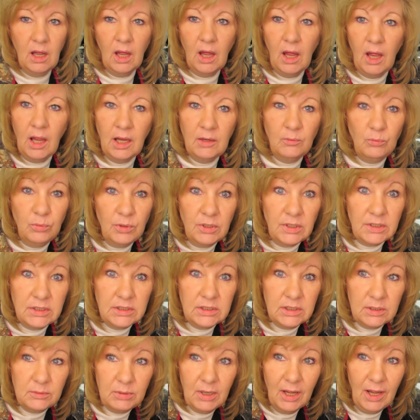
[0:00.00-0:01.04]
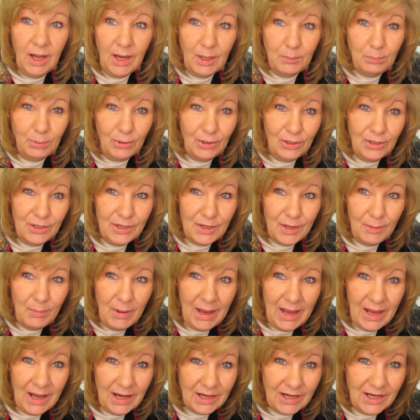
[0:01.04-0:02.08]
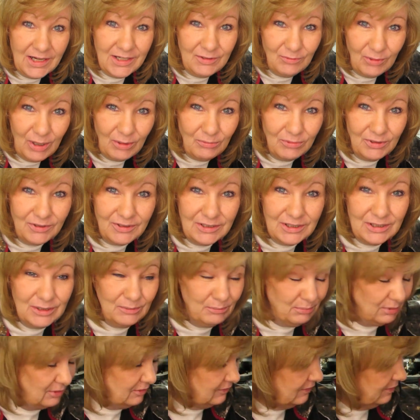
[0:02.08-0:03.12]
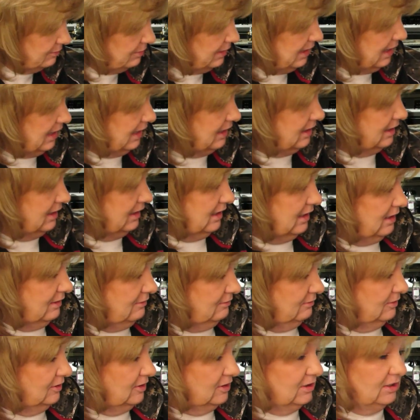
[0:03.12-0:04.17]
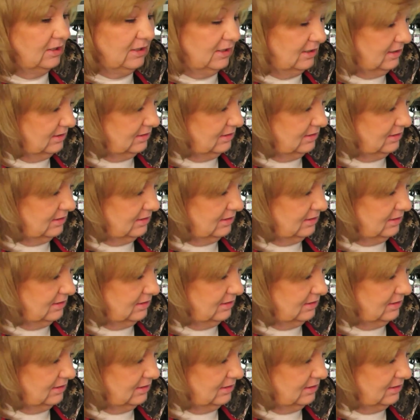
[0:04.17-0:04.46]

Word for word: I really did burned the bag. I, I really did burn the bag. I really did.